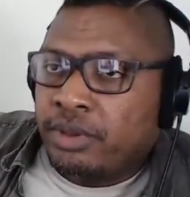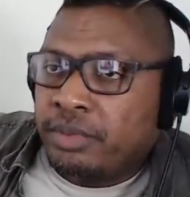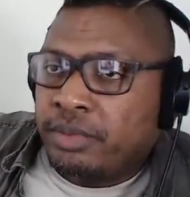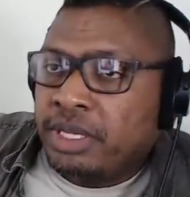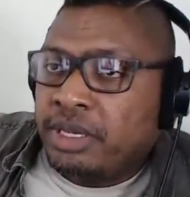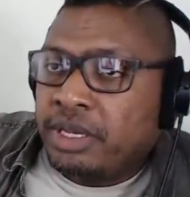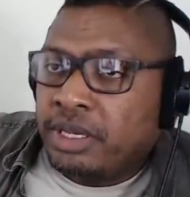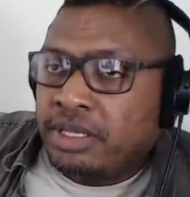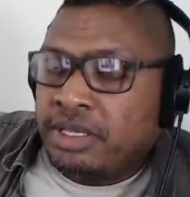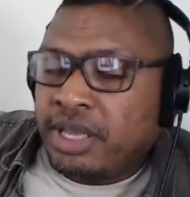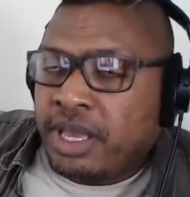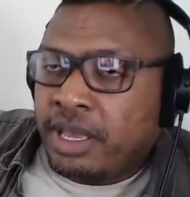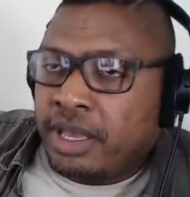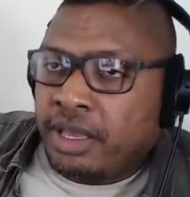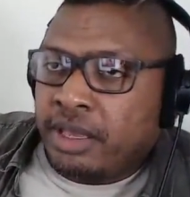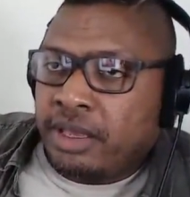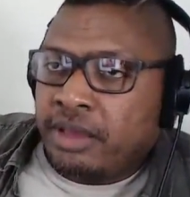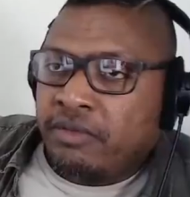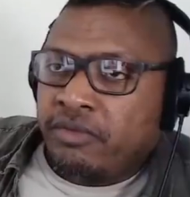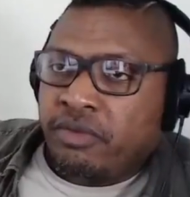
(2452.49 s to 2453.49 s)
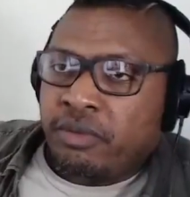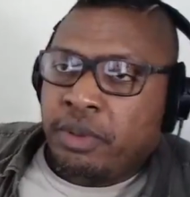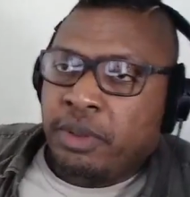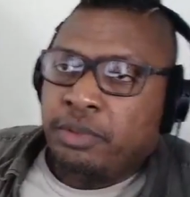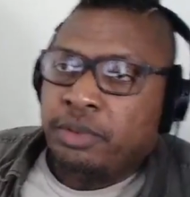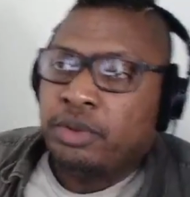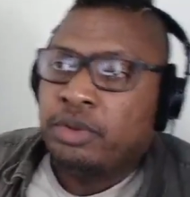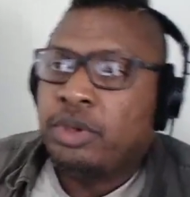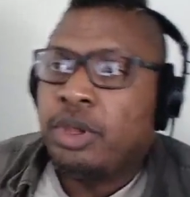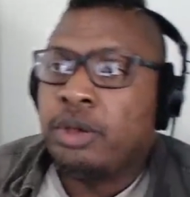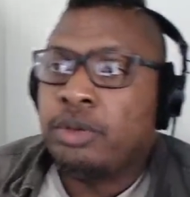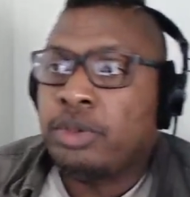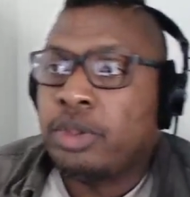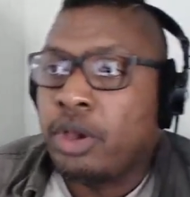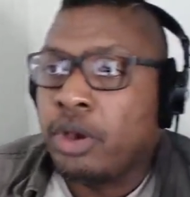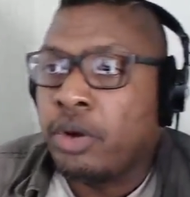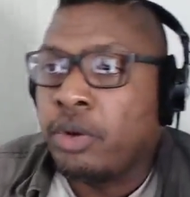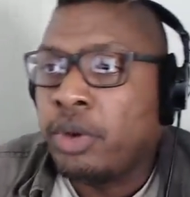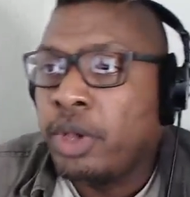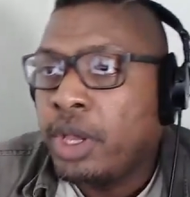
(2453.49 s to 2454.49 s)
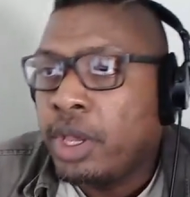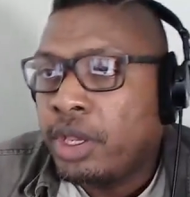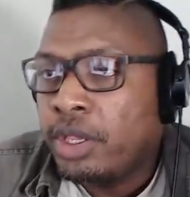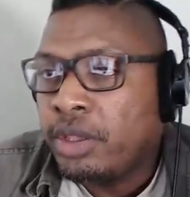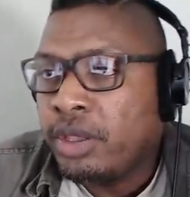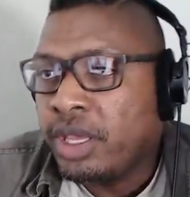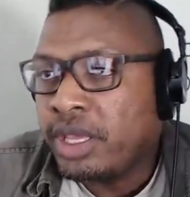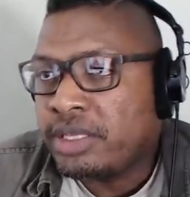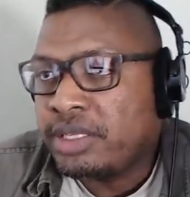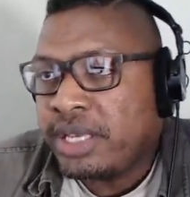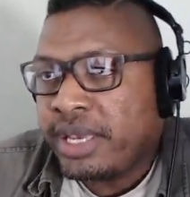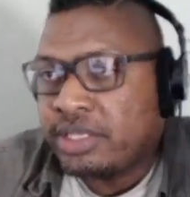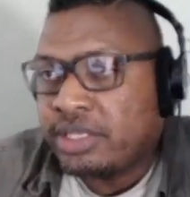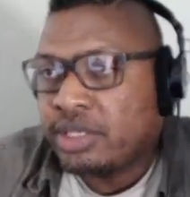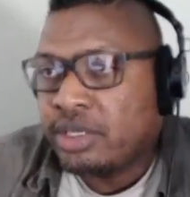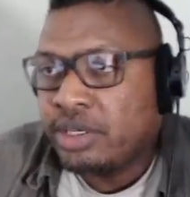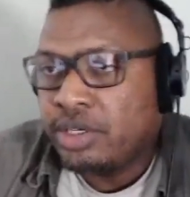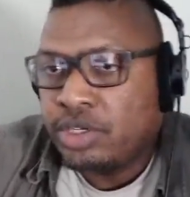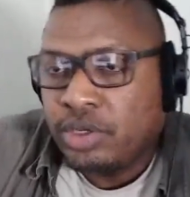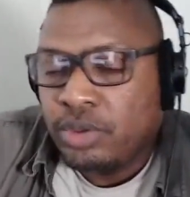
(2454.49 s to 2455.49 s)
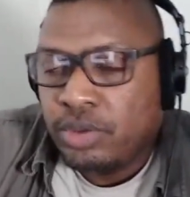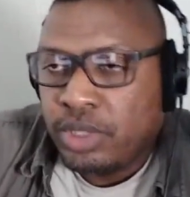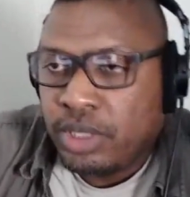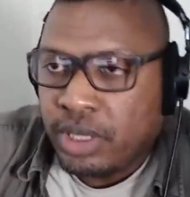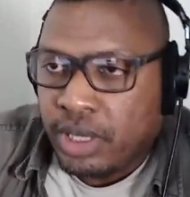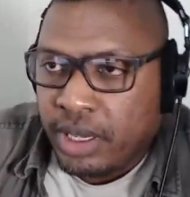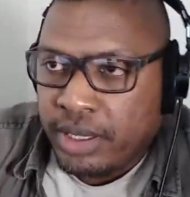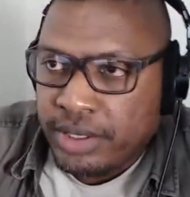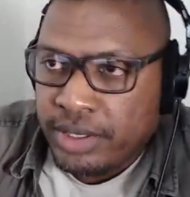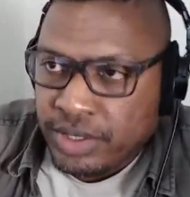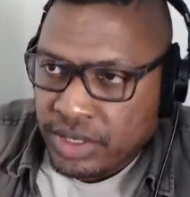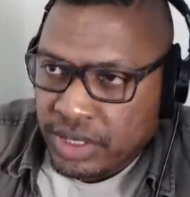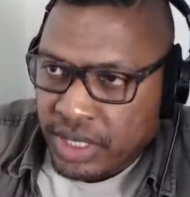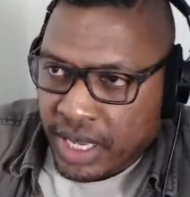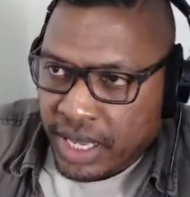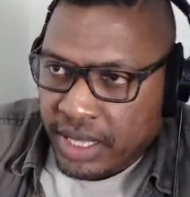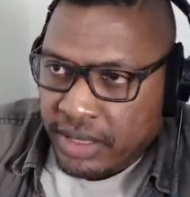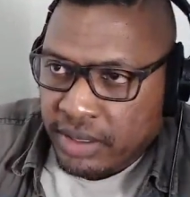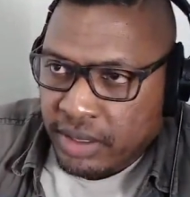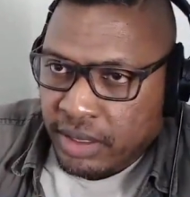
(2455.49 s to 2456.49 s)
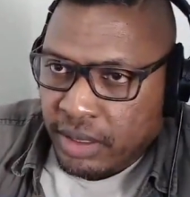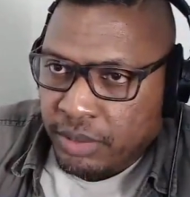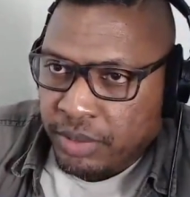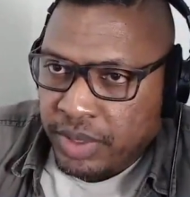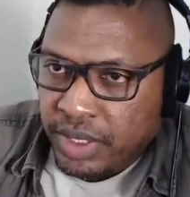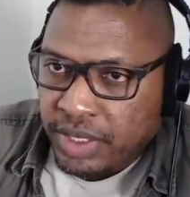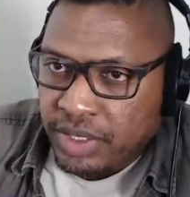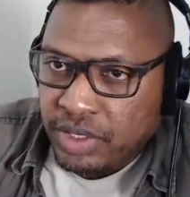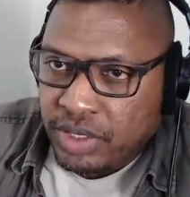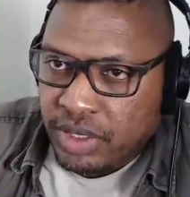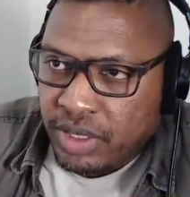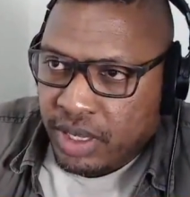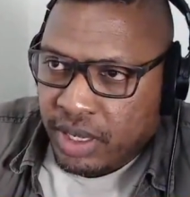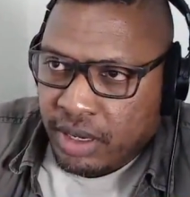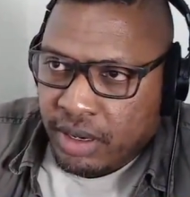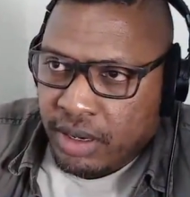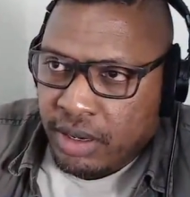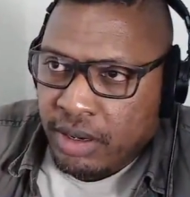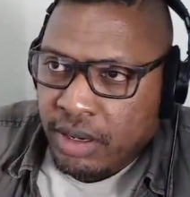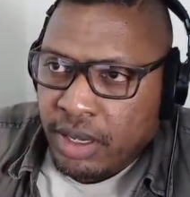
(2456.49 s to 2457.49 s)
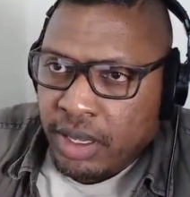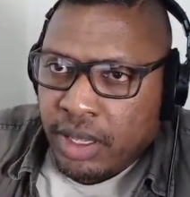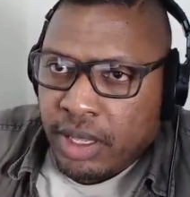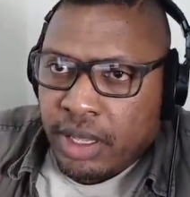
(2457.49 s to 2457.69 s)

At Media Day, if for people who don't know, you get to actually shoot the guns, and the companies are there.